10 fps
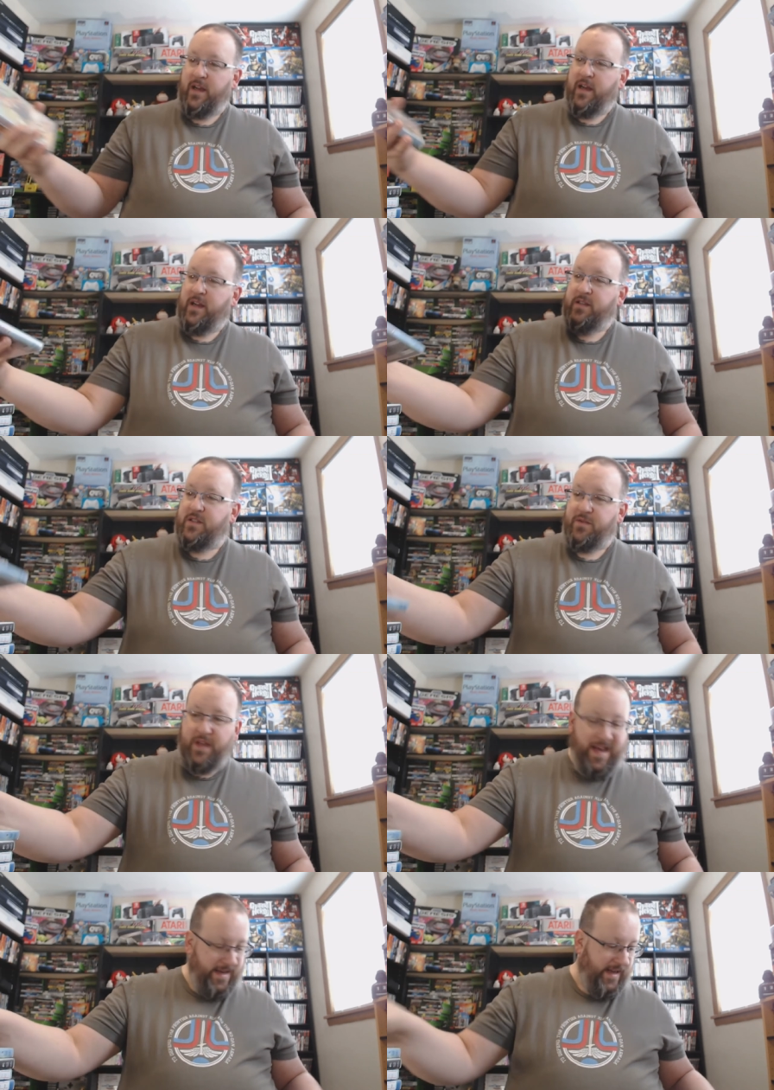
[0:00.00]
So
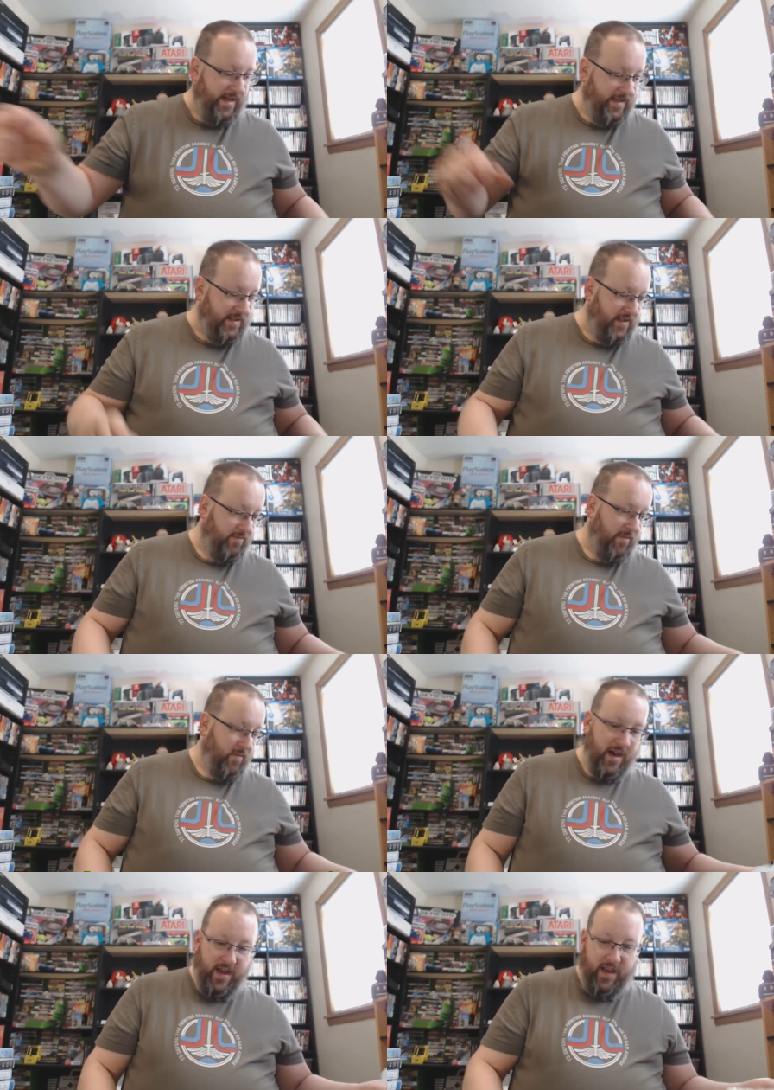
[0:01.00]
that is
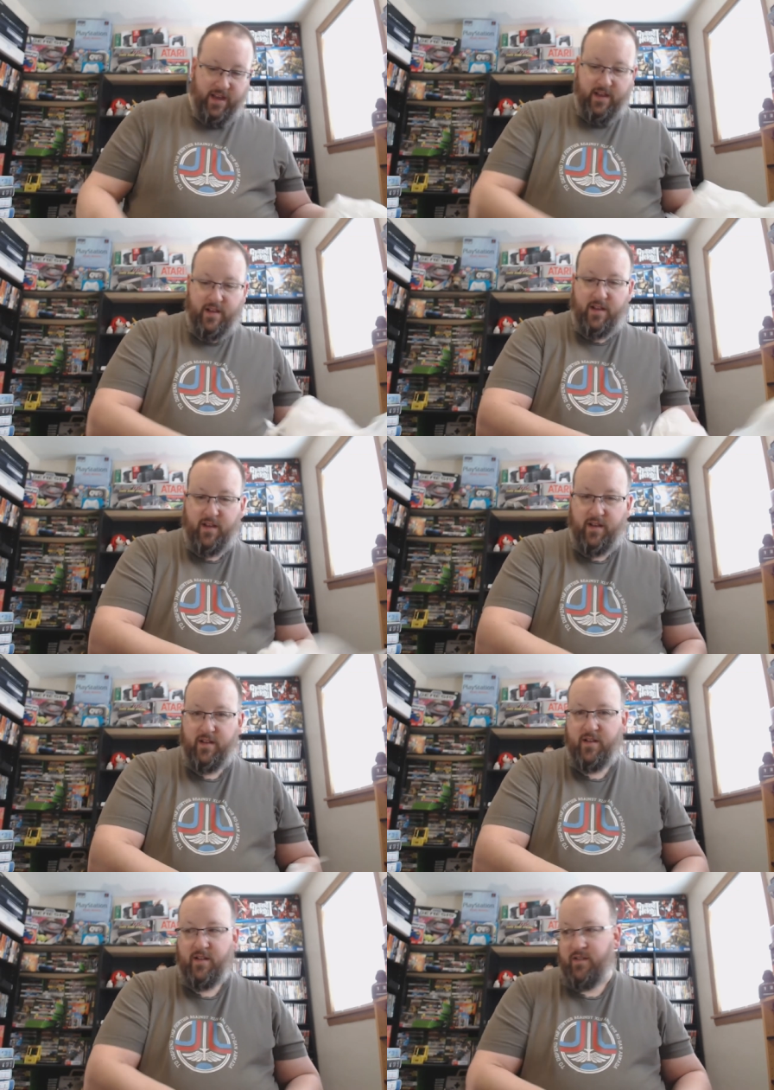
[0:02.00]
my
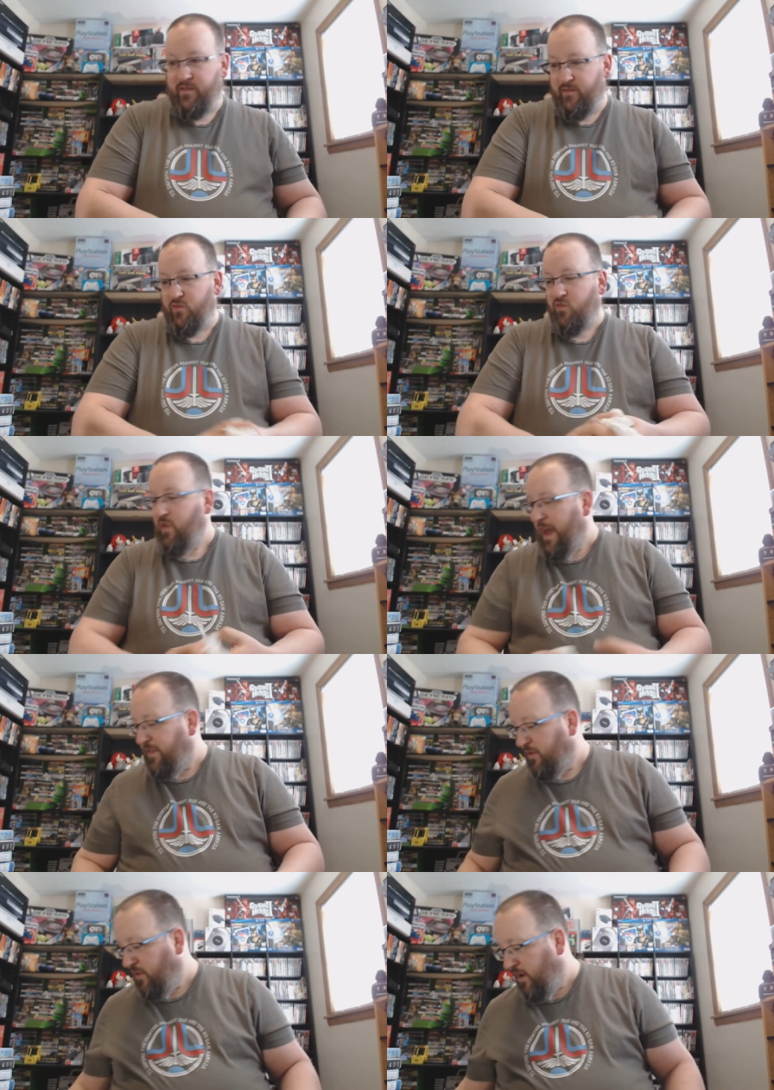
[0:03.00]

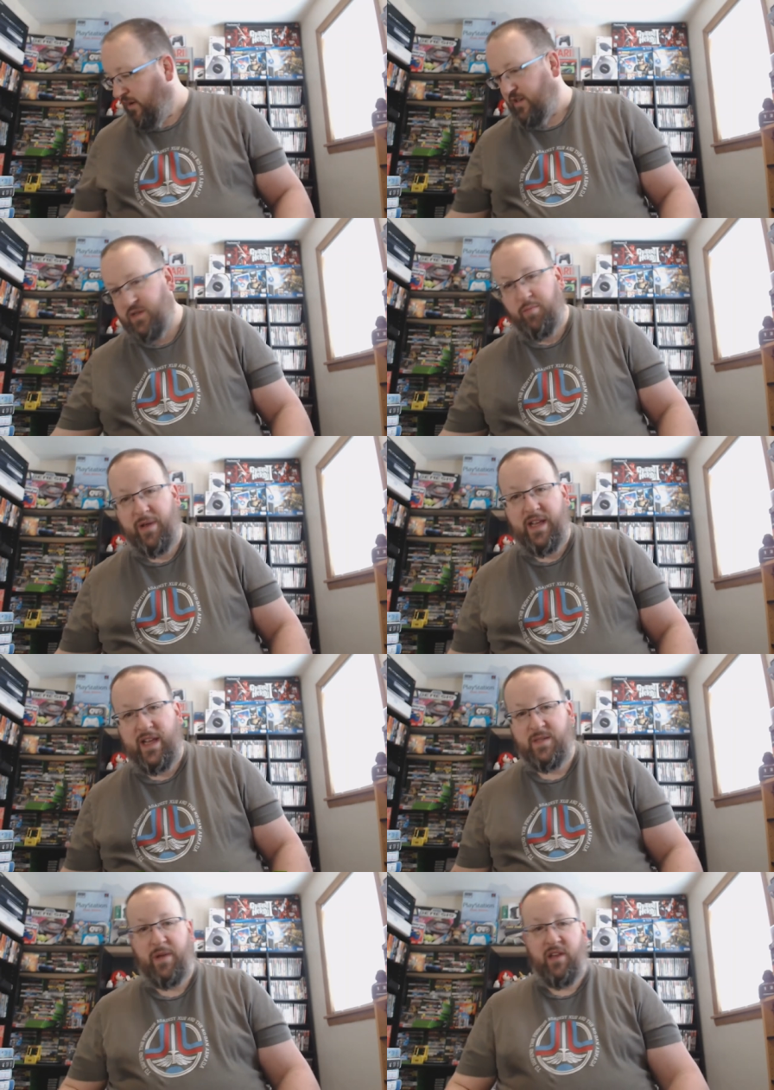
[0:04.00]
rather large
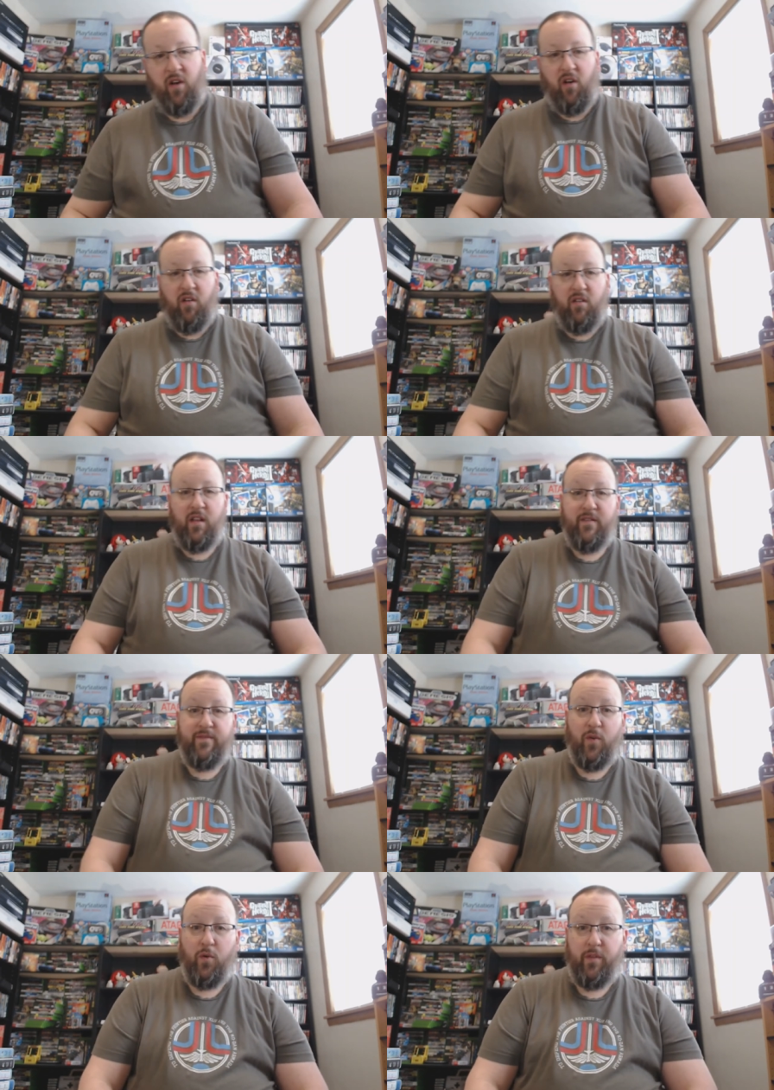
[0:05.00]
PSP haul
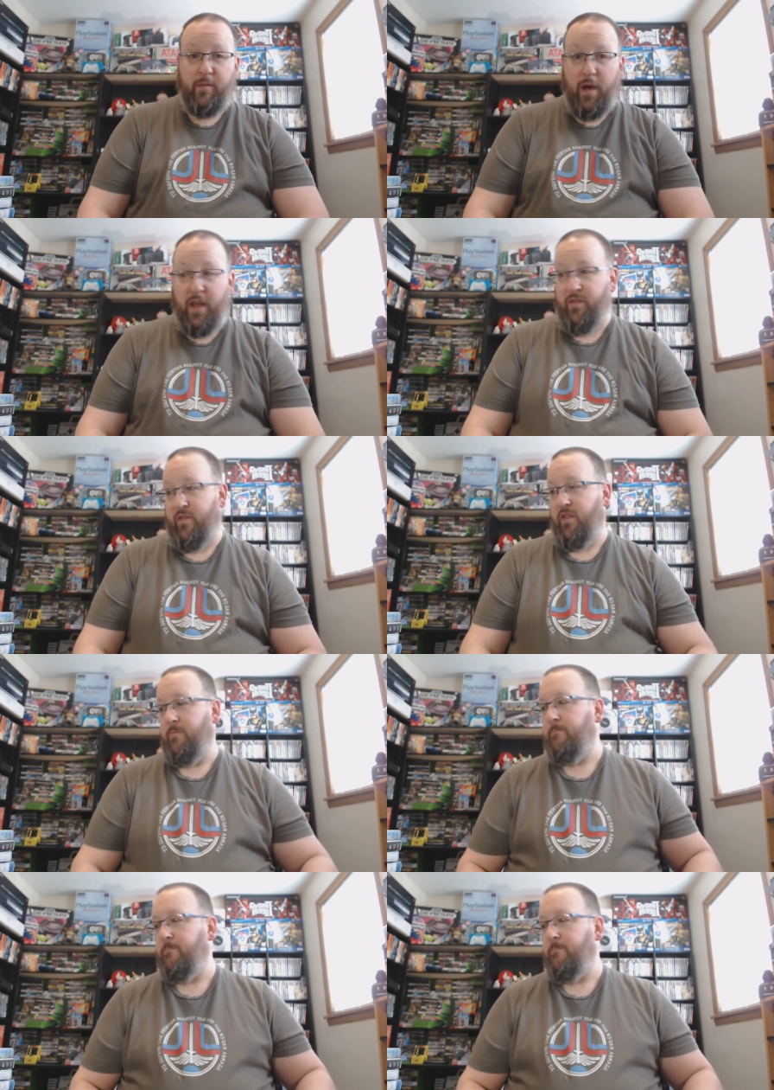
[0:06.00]
for the month.